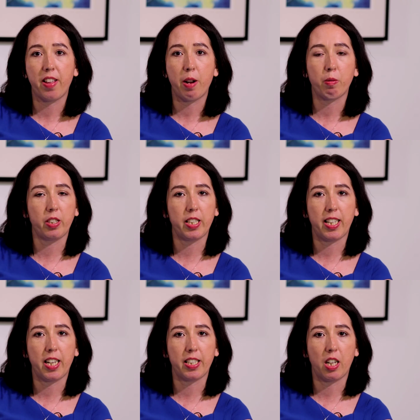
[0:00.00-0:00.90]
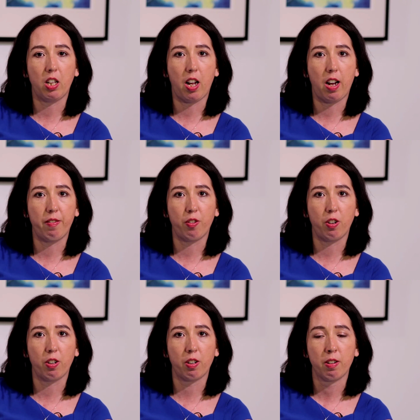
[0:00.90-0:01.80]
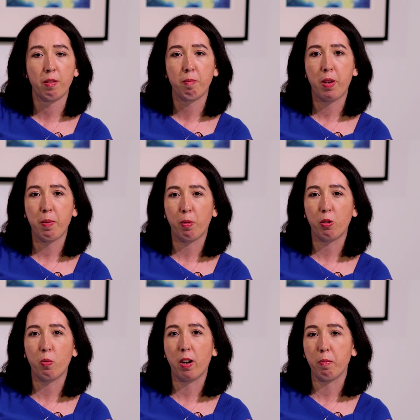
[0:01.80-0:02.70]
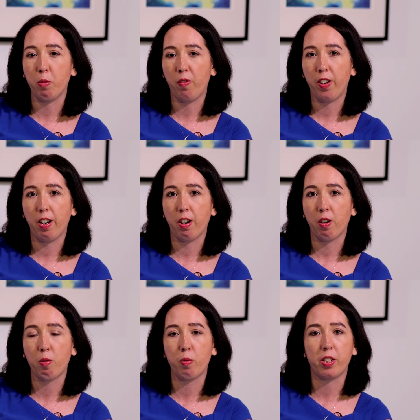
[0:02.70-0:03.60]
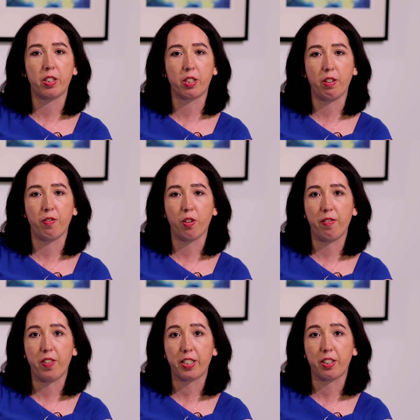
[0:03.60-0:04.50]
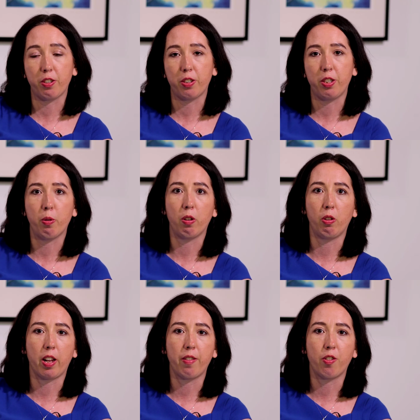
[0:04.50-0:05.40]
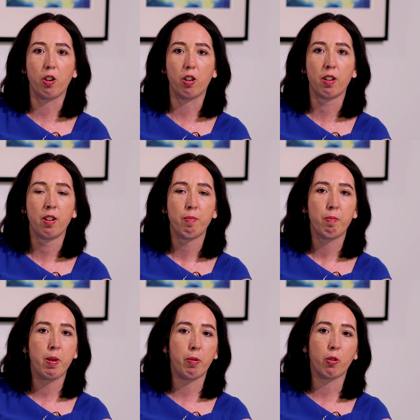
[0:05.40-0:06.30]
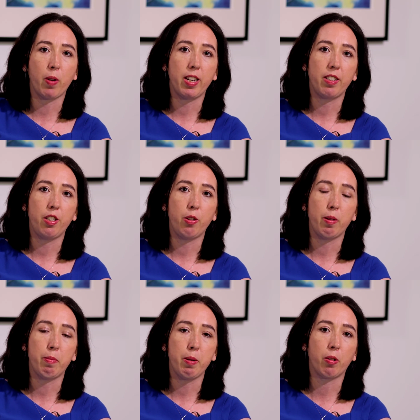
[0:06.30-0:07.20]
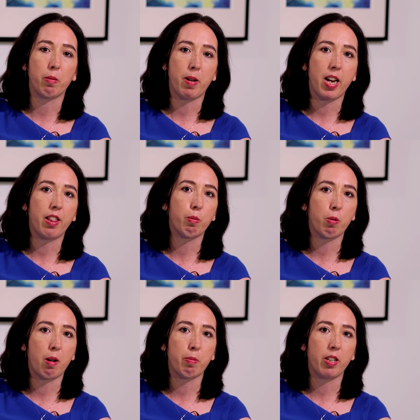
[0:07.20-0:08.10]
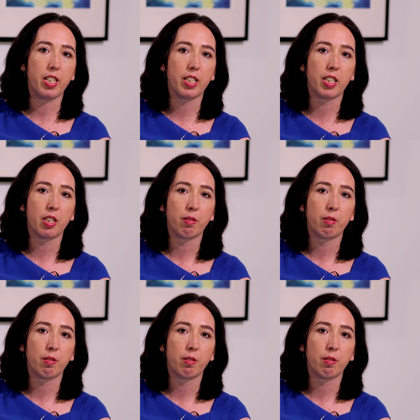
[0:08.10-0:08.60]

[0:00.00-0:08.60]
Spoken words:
That really says a lot for people who want to move here, which is good for investors who are looking for people to rent to and people to buy their properties.